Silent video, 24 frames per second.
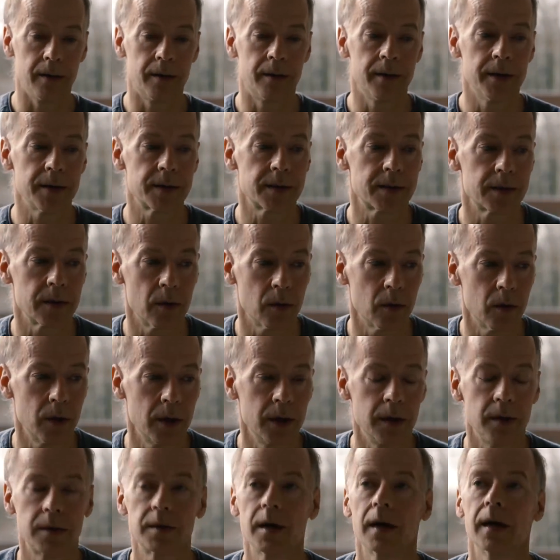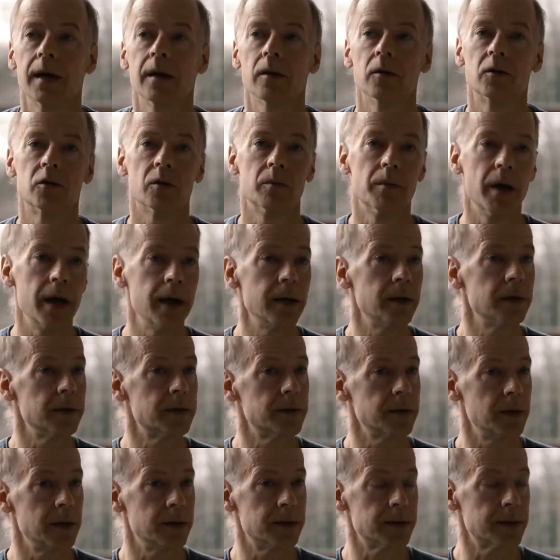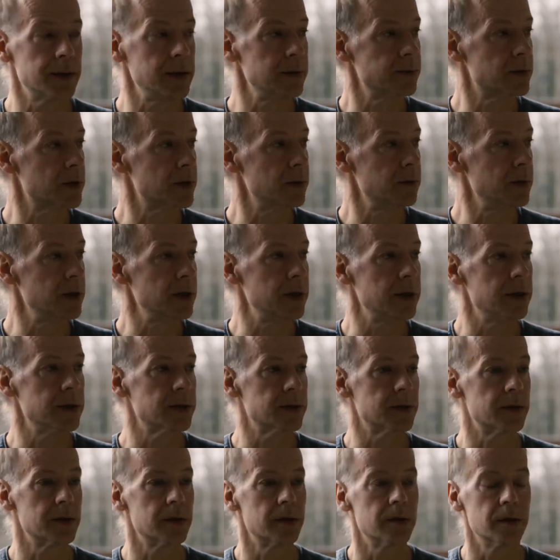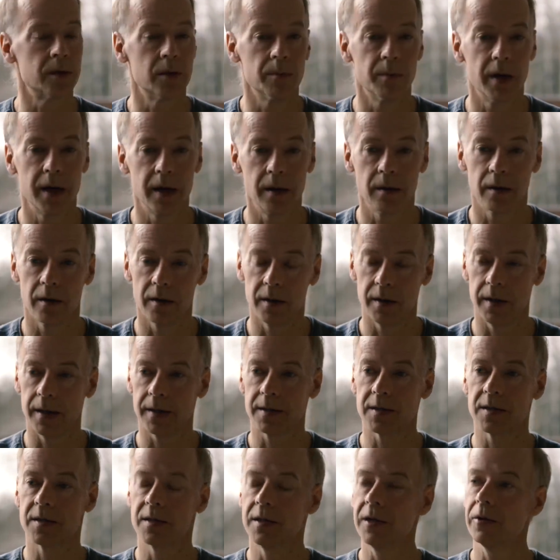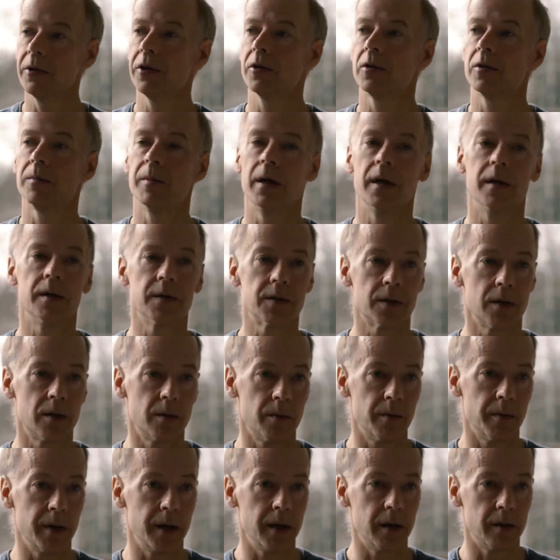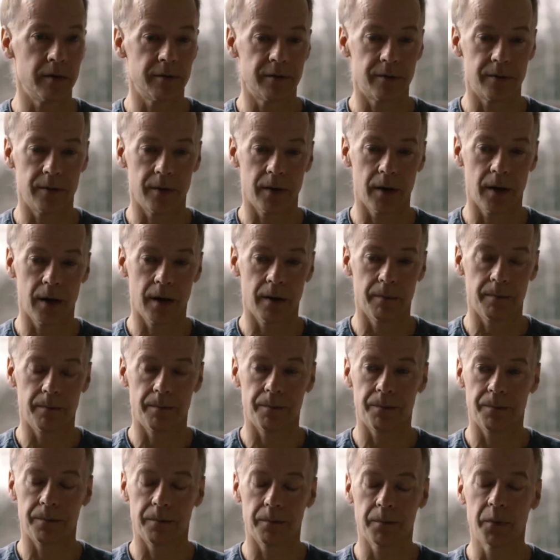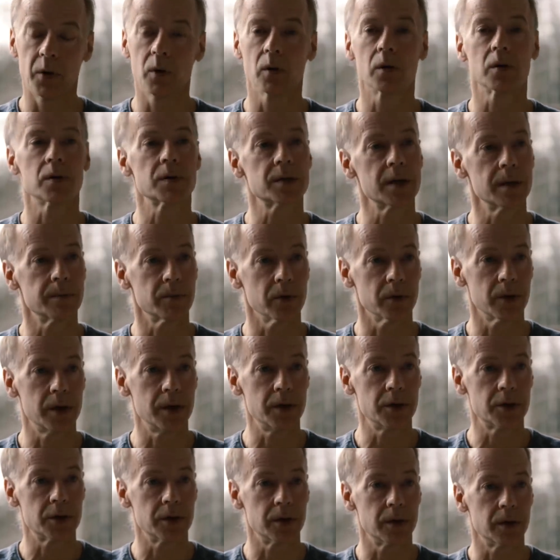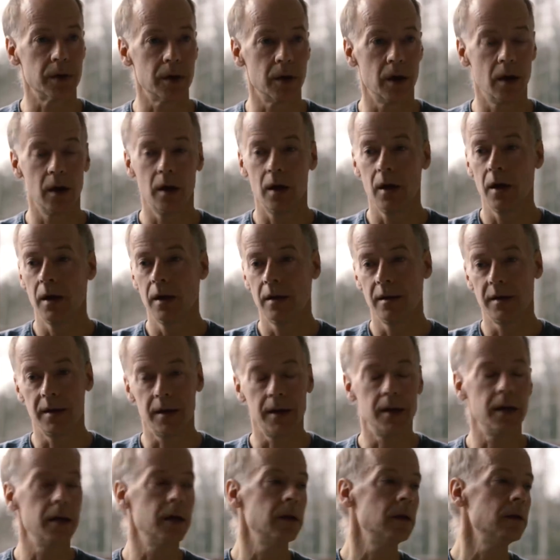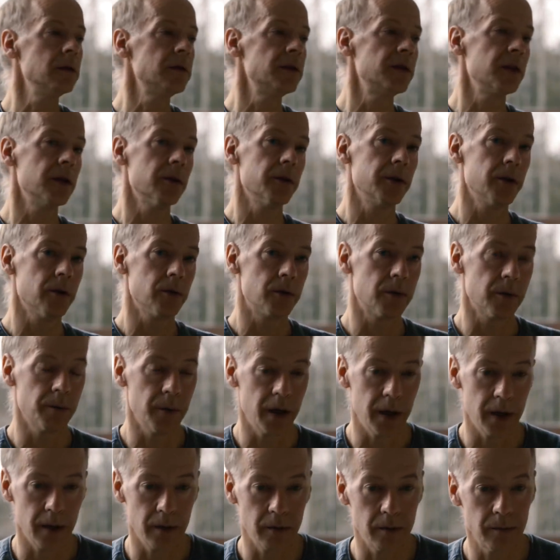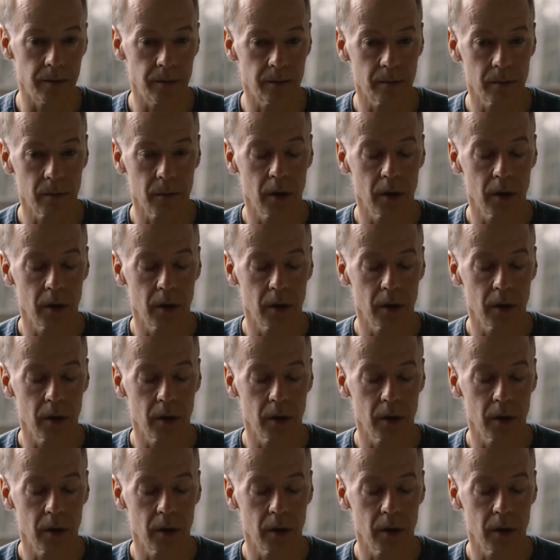This entire domain, it seems to me, is the domain, the exterior domain is the domain of polar separation. The interior domain